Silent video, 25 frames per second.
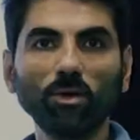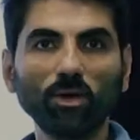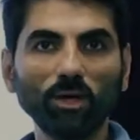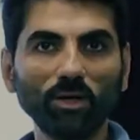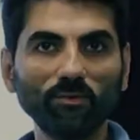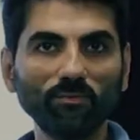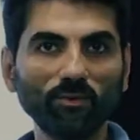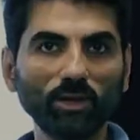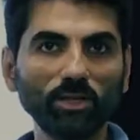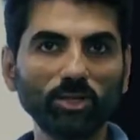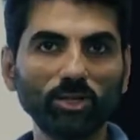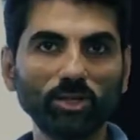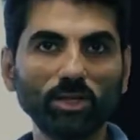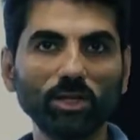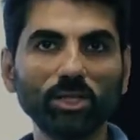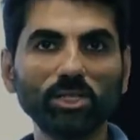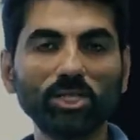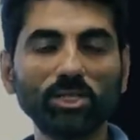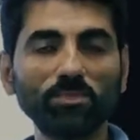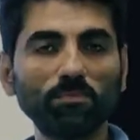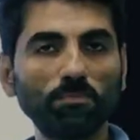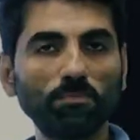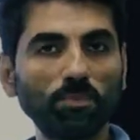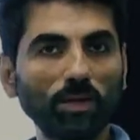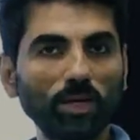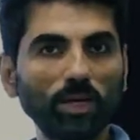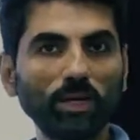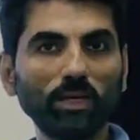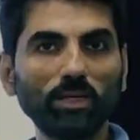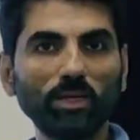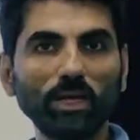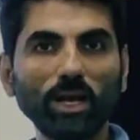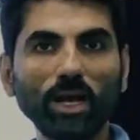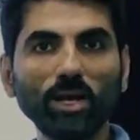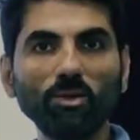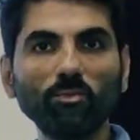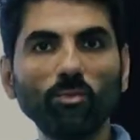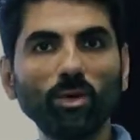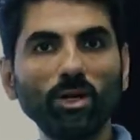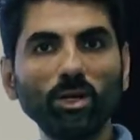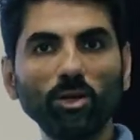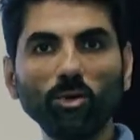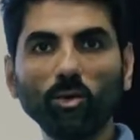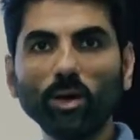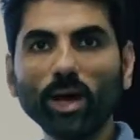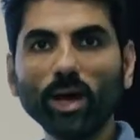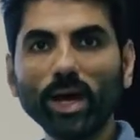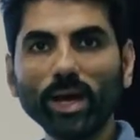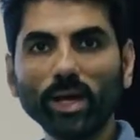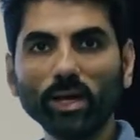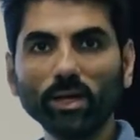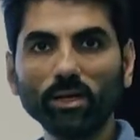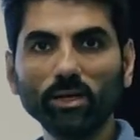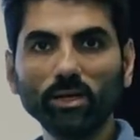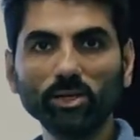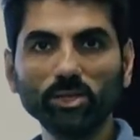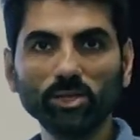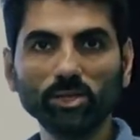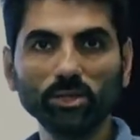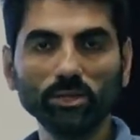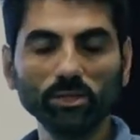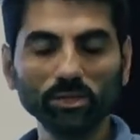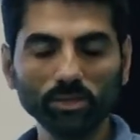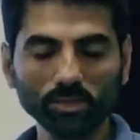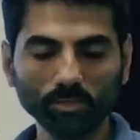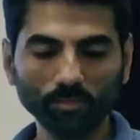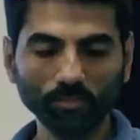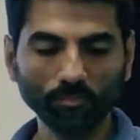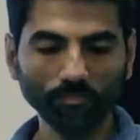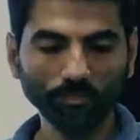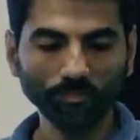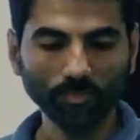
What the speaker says: conventional split and window air conditioners.